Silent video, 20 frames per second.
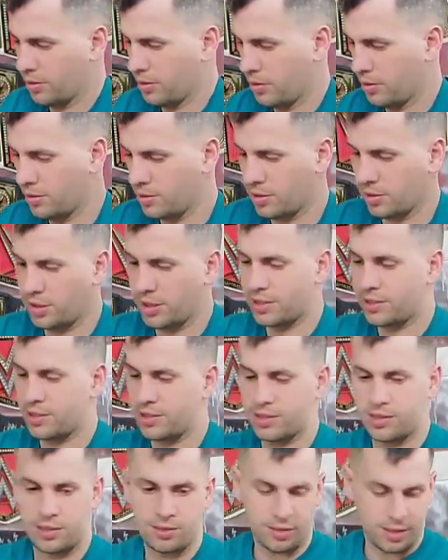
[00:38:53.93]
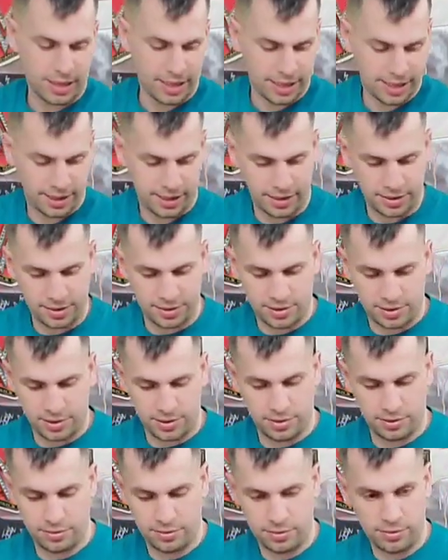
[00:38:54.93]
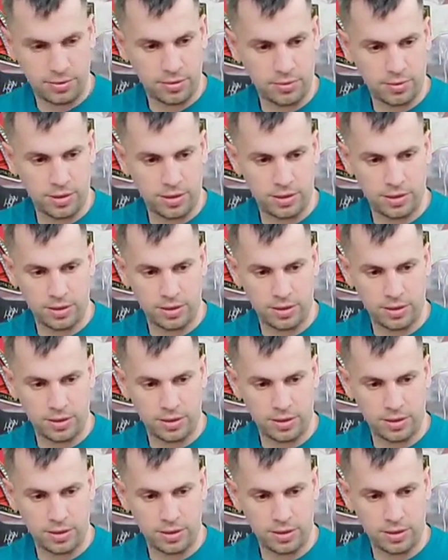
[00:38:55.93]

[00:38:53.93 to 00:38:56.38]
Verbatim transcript: So this is a line. Here's the one to